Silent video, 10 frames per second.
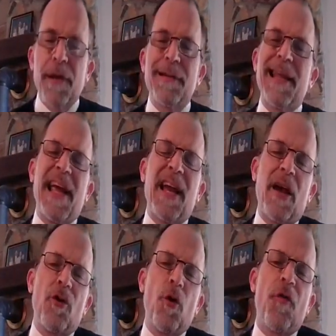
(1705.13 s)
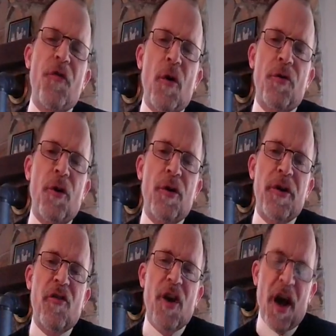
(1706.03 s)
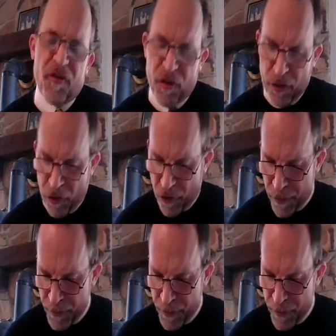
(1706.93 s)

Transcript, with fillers: leading to further discussions.